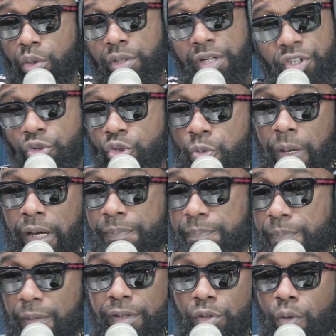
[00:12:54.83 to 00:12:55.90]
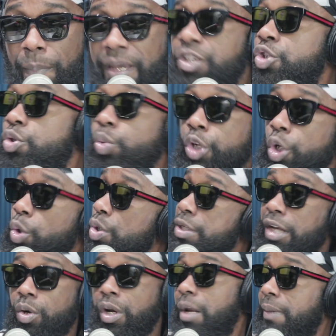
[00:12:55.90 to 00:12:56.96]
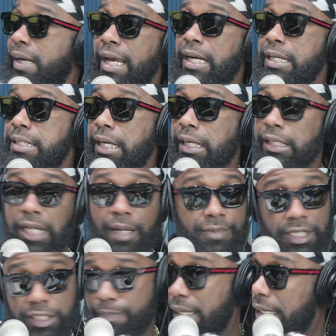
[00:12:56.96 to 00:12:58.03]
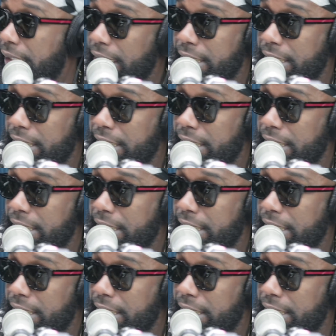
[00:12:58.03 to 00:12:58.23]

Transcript: disrespect, probably no big studios and all them kind of thing. Them just building